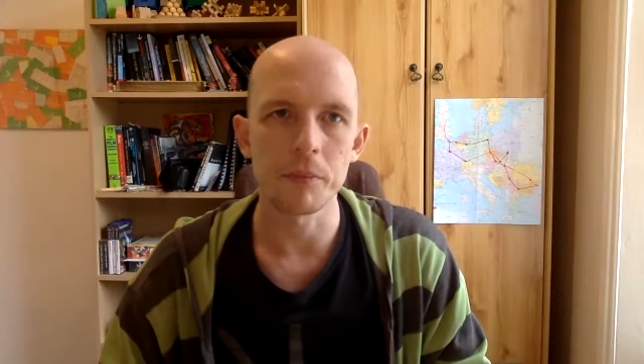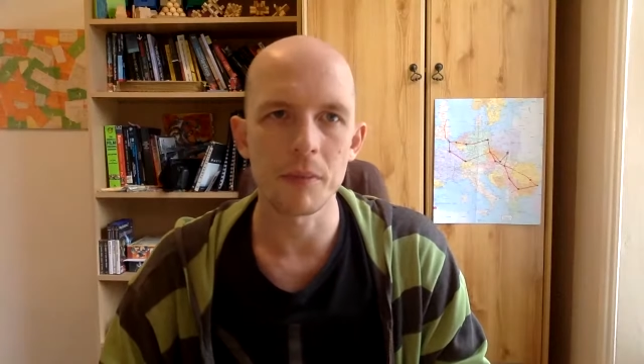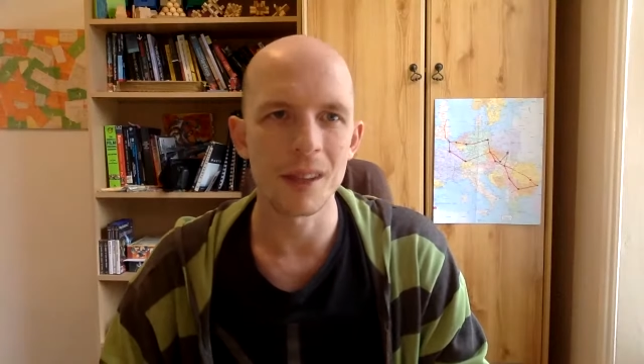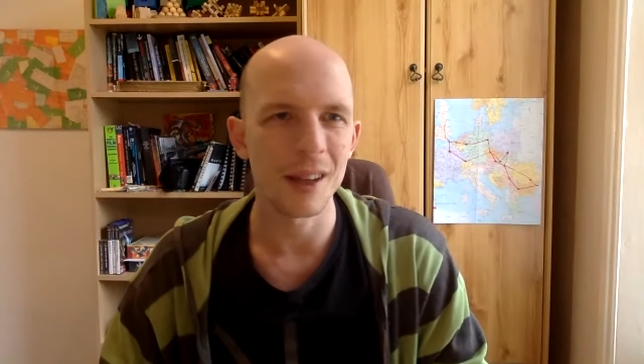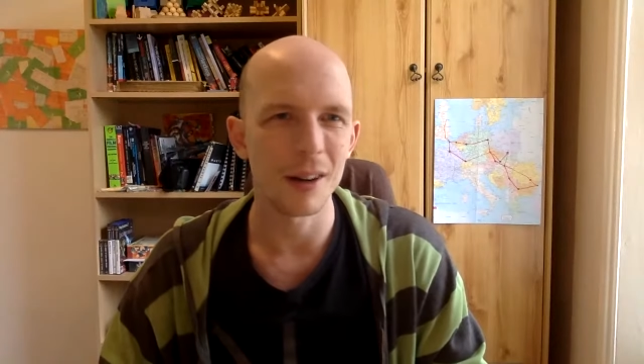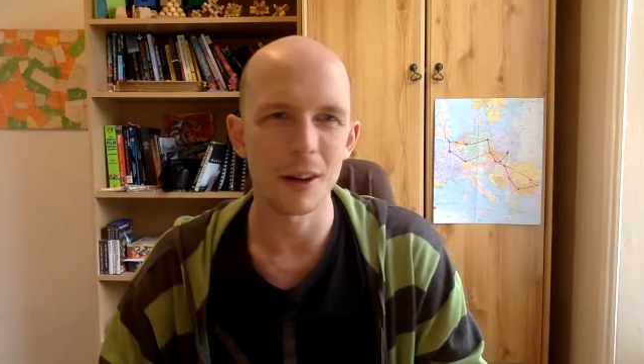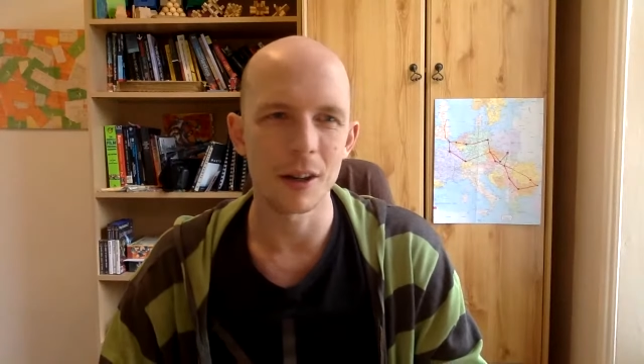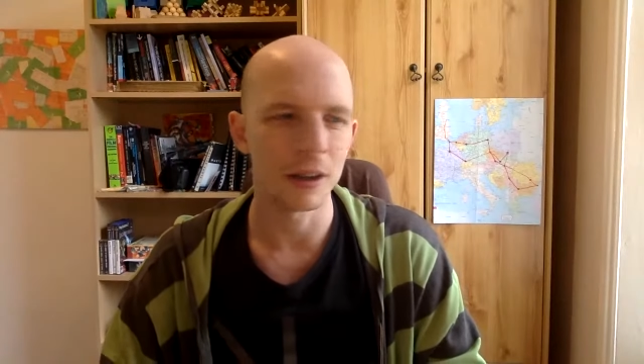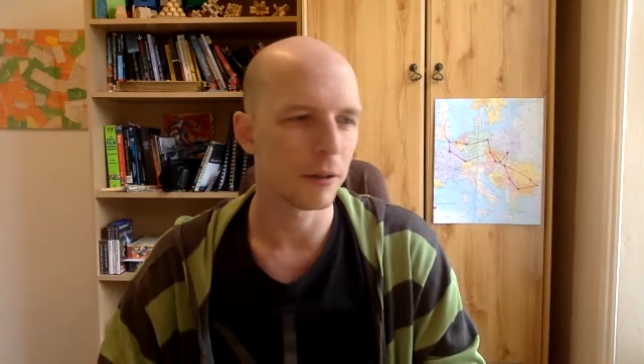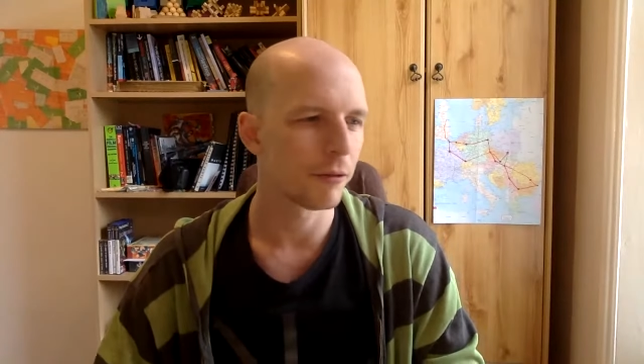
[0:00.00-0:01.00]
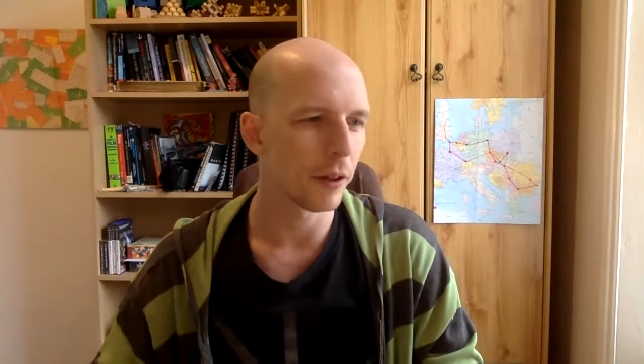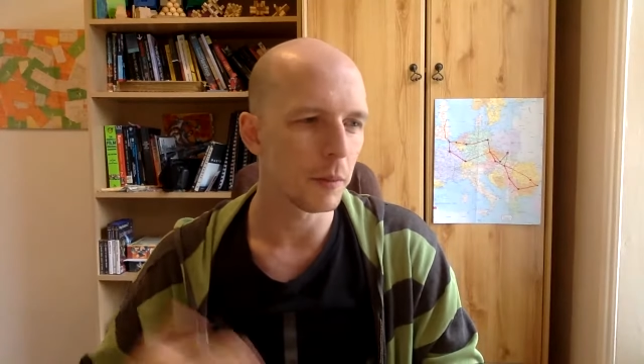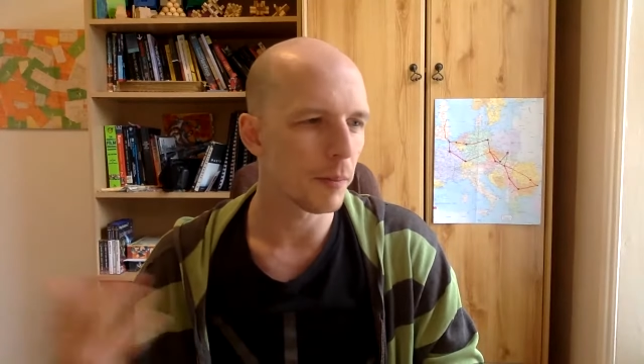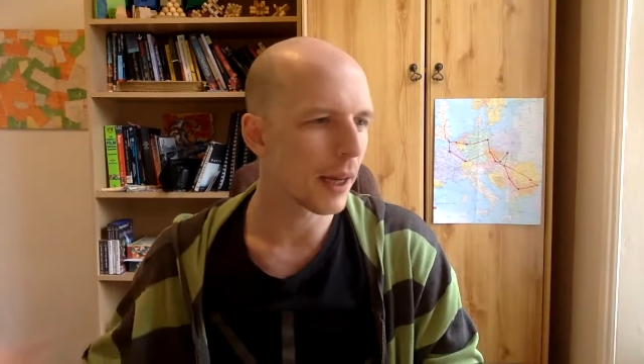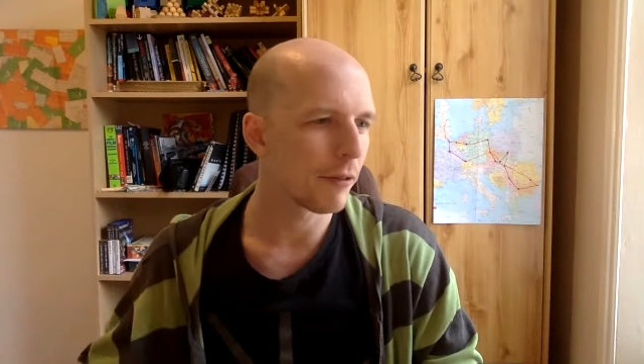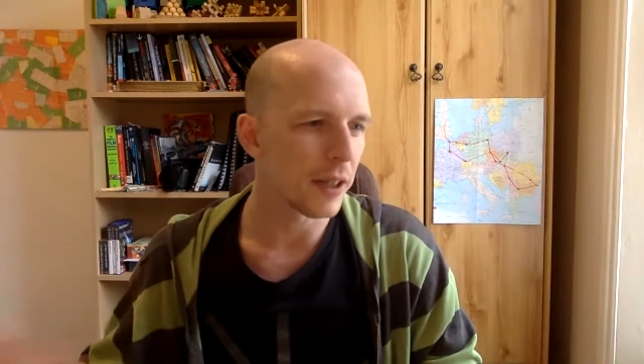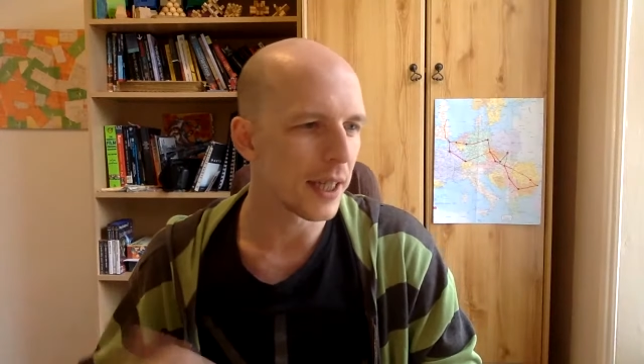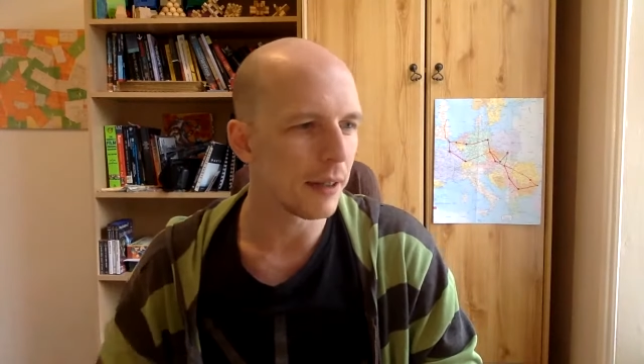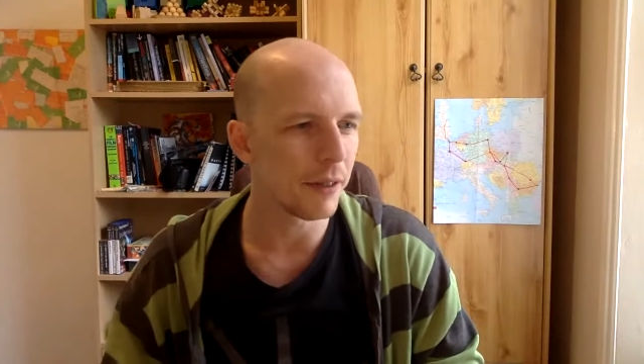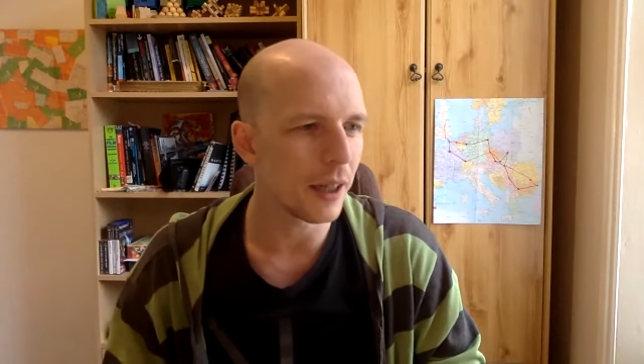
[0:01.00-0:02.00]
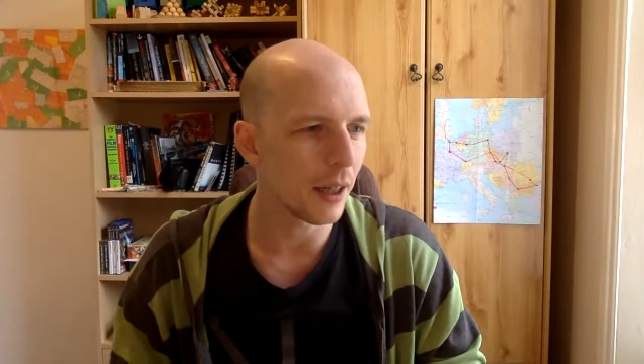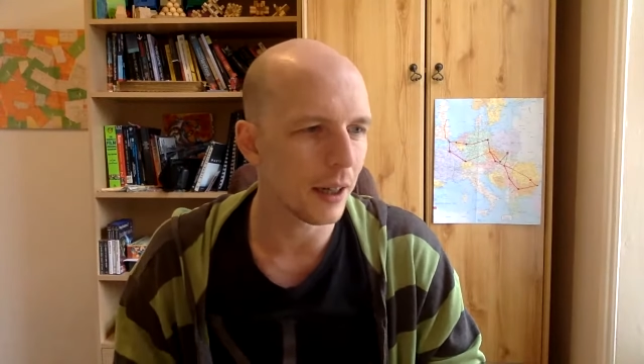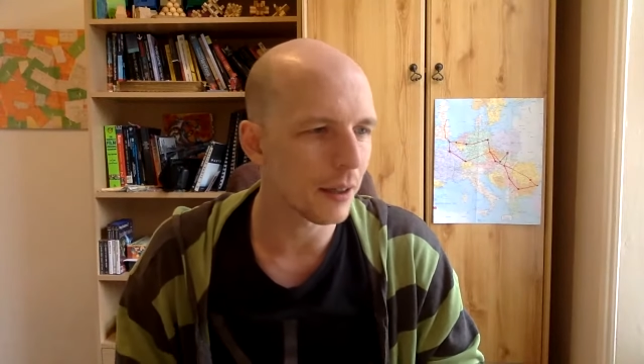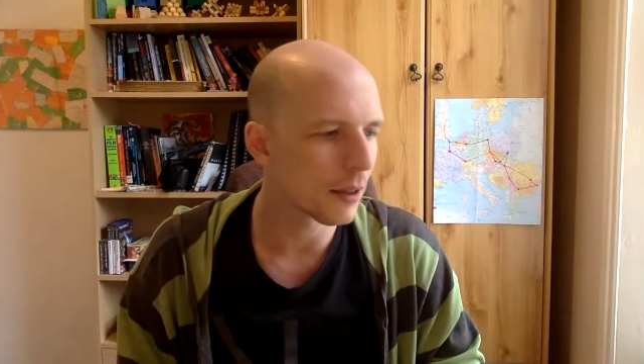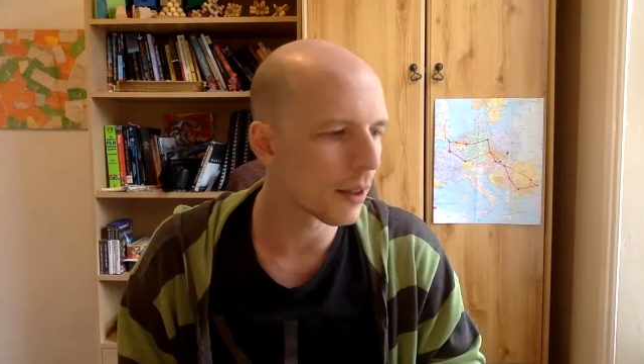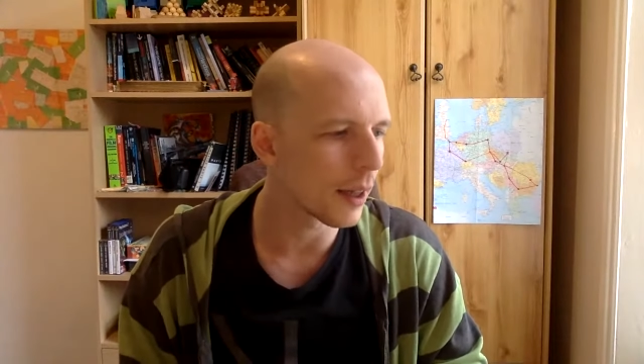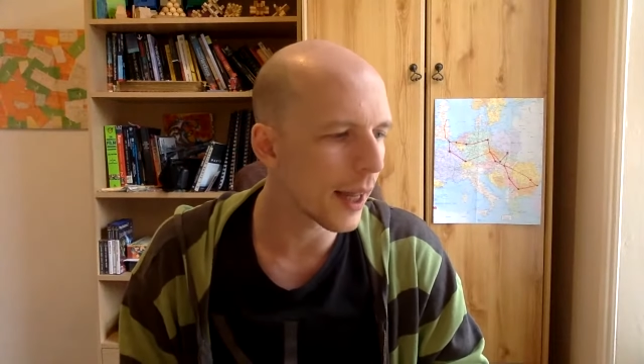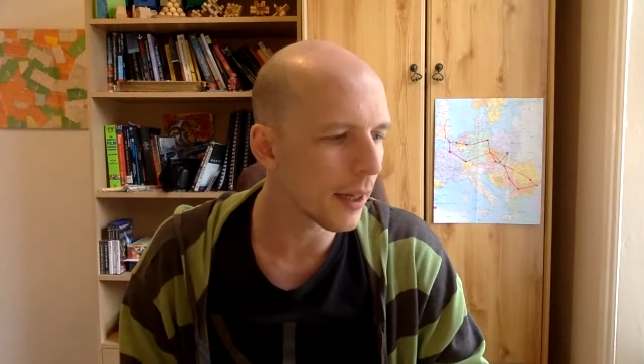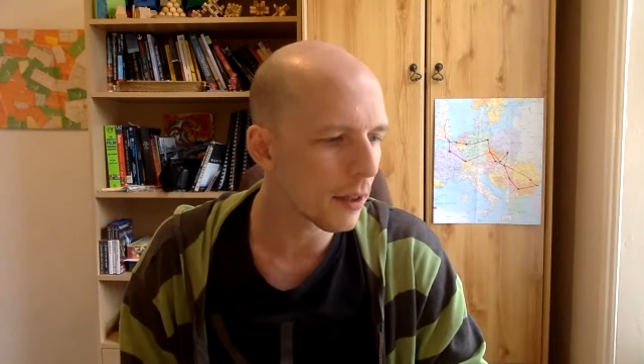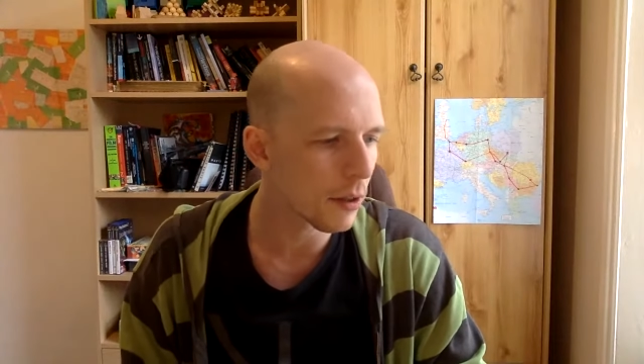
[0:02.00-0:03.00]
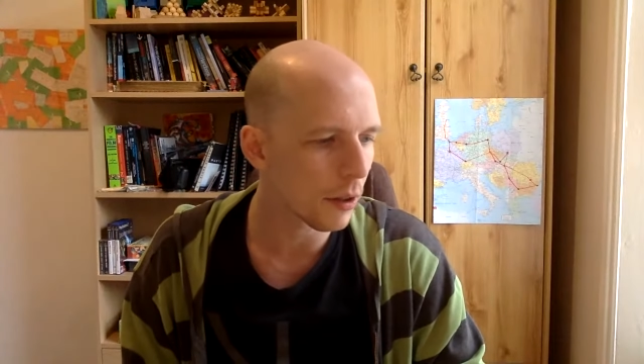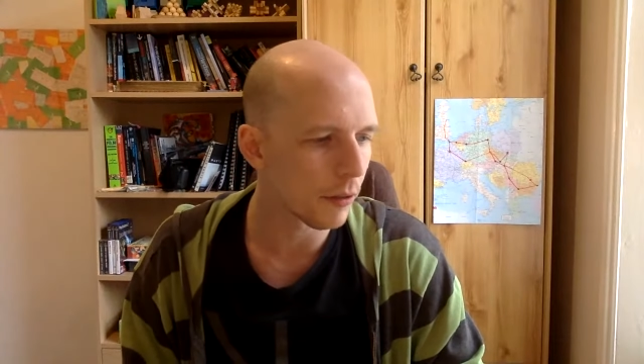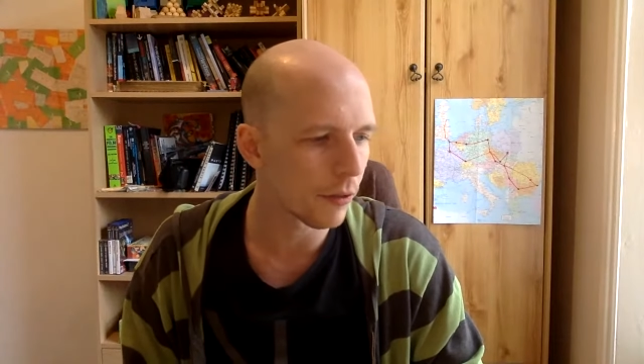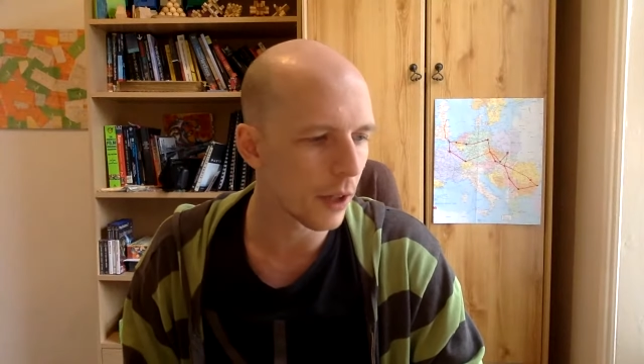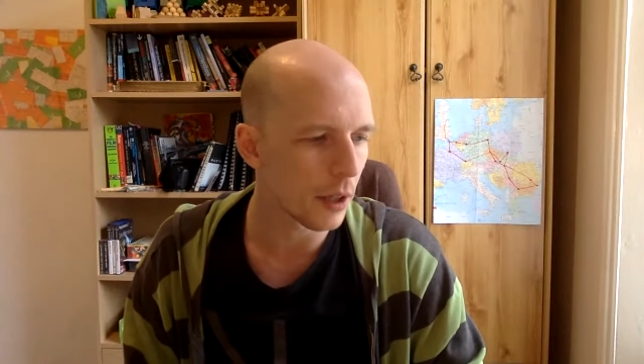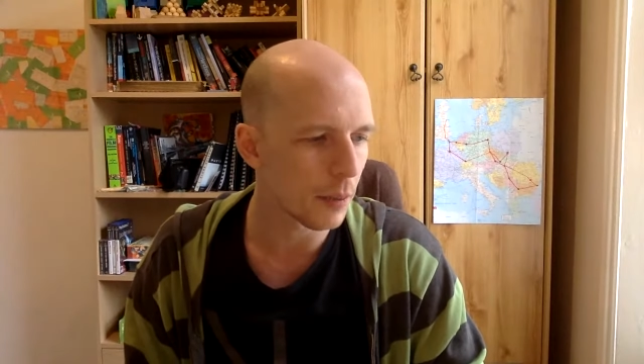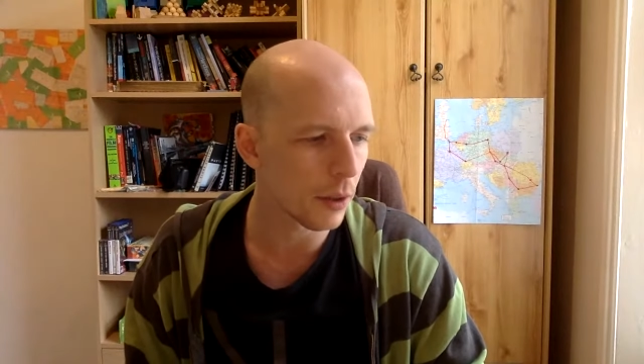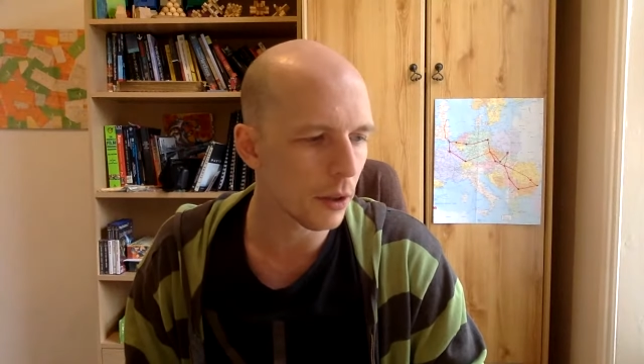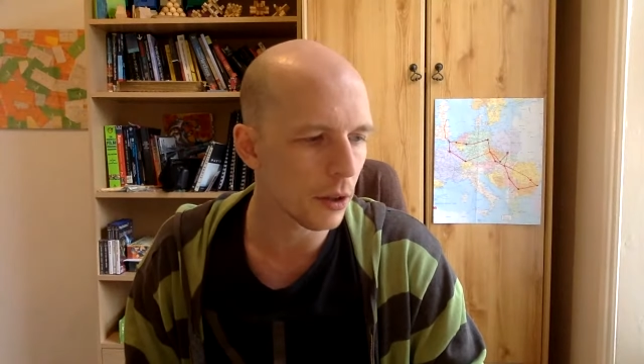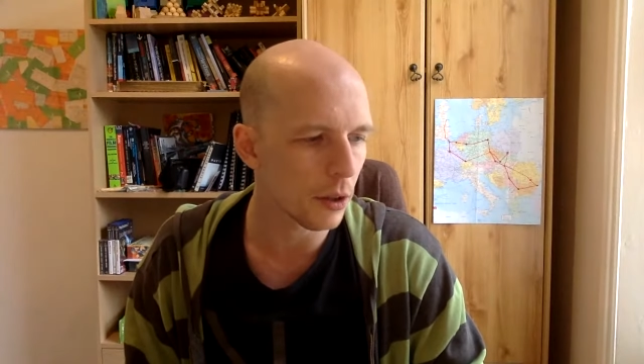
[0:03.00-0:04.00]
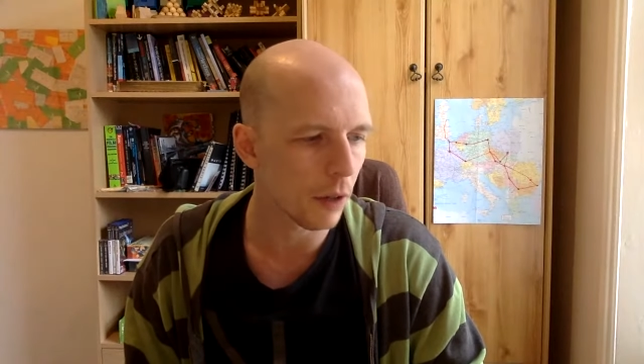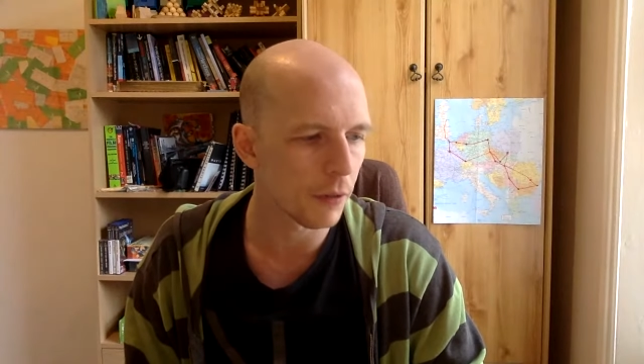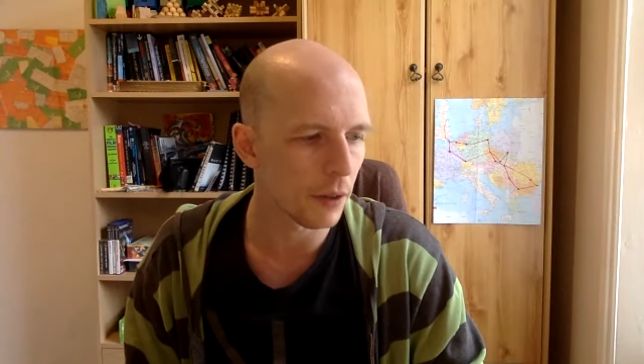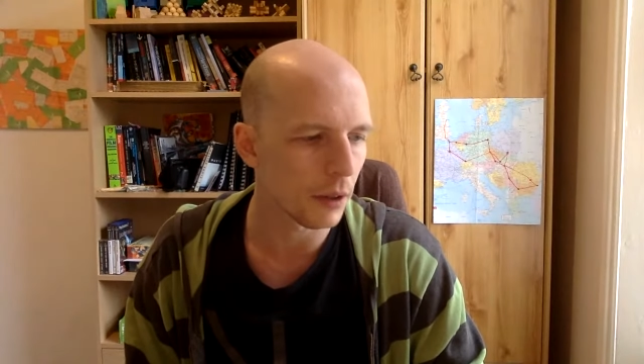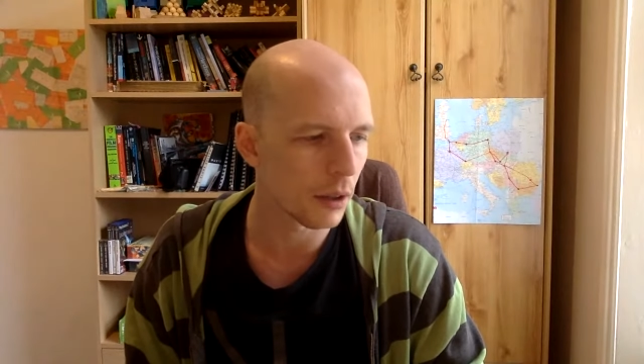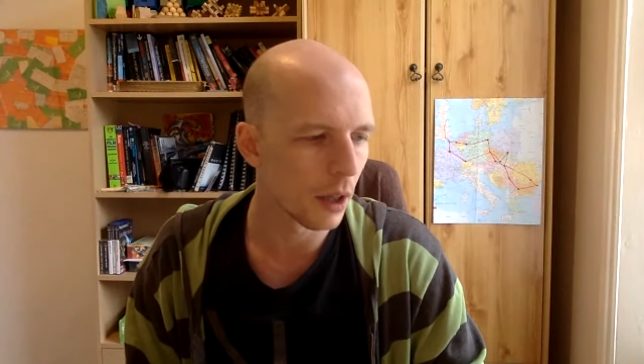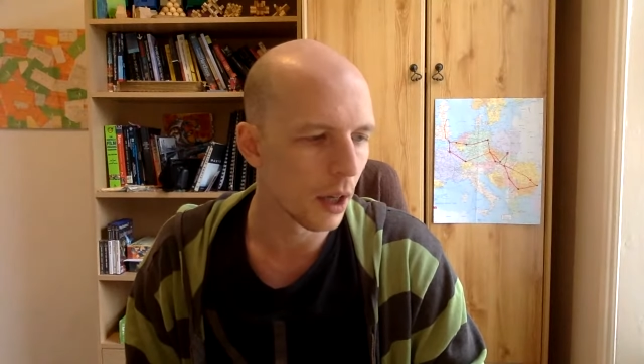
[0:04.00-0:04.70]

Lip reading: there are films made for TV, and the lengths of these productions often